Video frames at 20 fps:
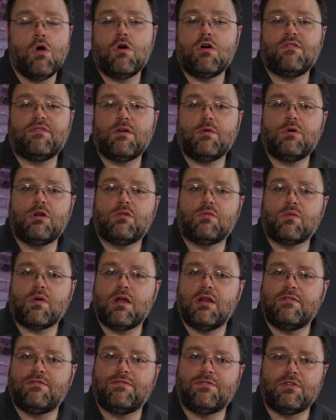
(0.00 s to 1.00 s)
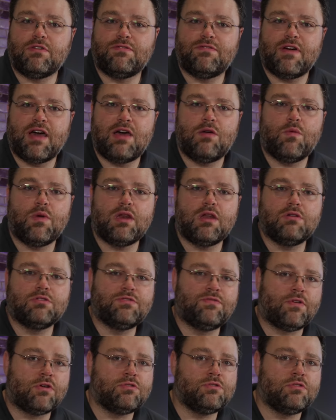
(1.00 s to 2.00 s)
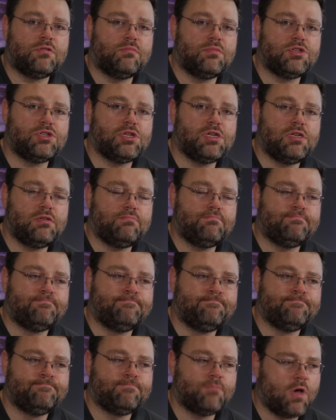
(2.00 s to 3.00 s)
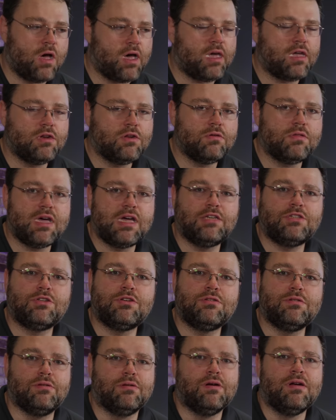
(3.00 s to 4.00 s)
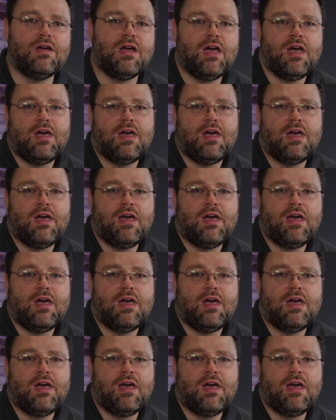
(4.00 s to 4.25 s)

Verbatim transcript: or if I want to run a full fat Windows virtual machine, well, I can do that too.